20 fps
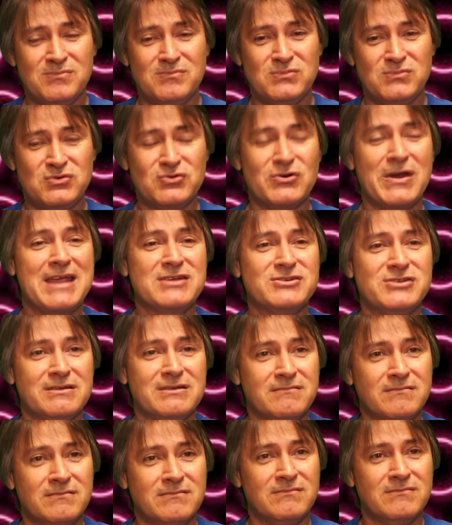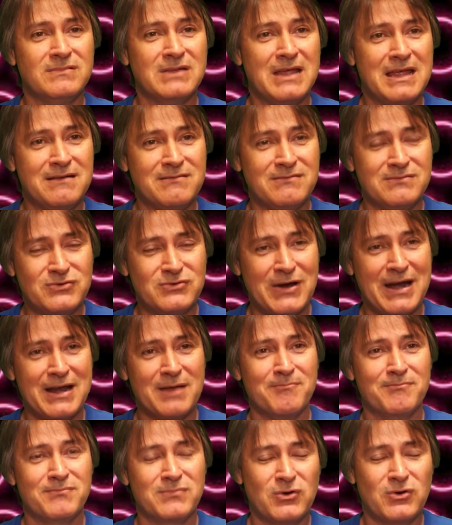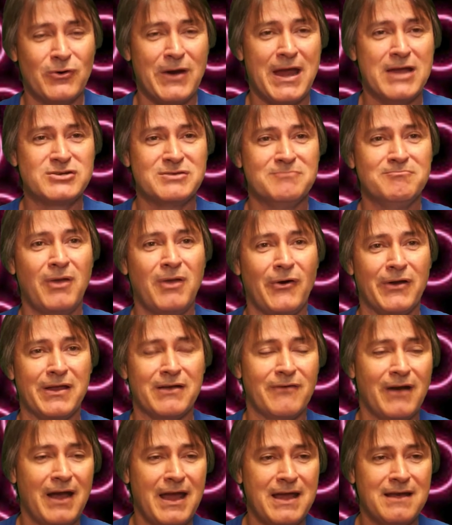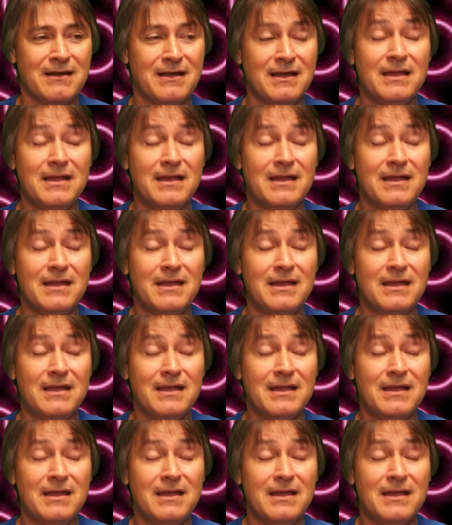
trash it and try to crash and burn it, right?